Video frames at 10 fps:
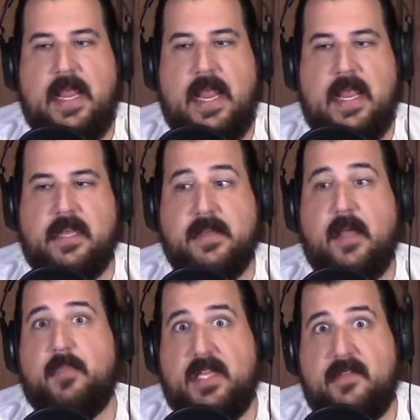And
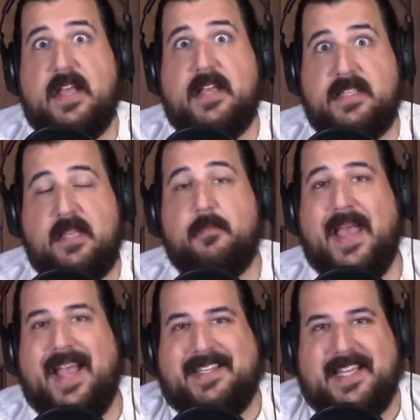I believe that team
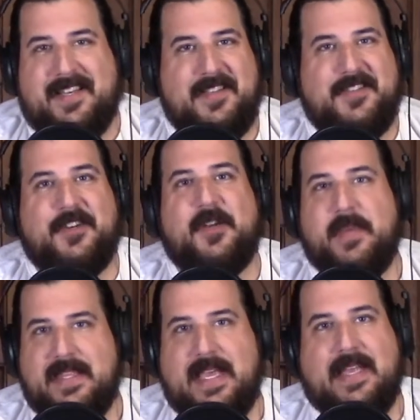backed out of the
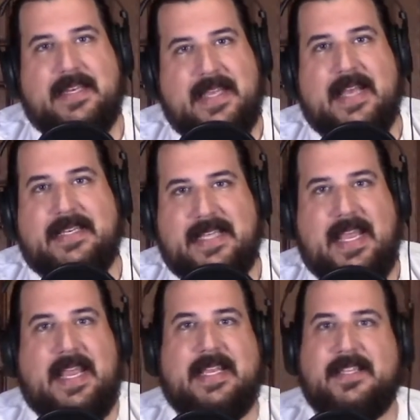tournament that
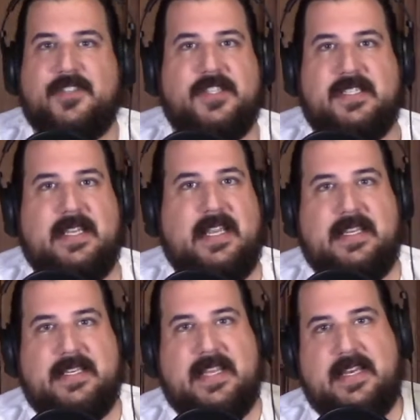day and
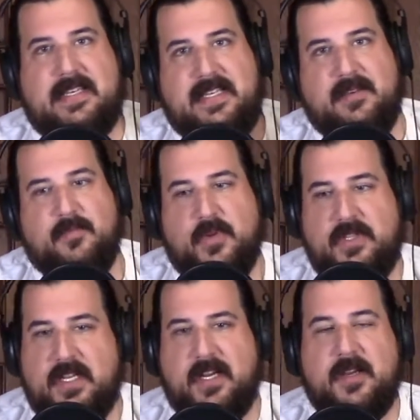didn't
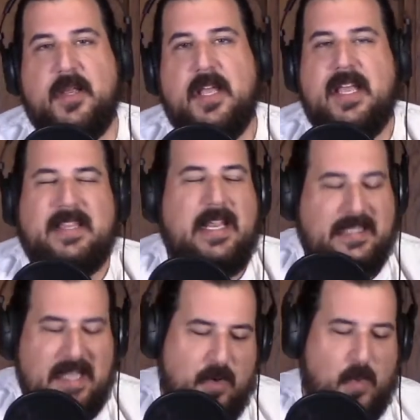put
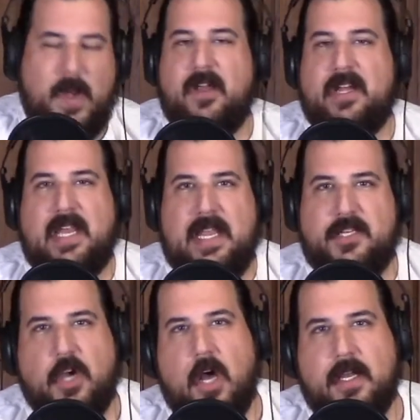they were wearing
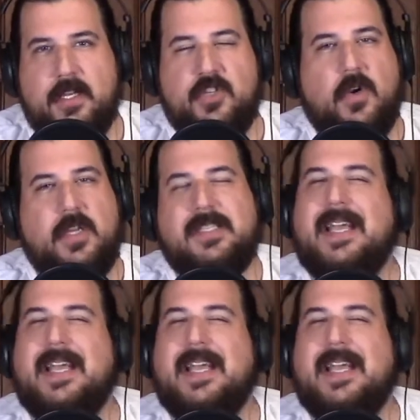like jogging shorts.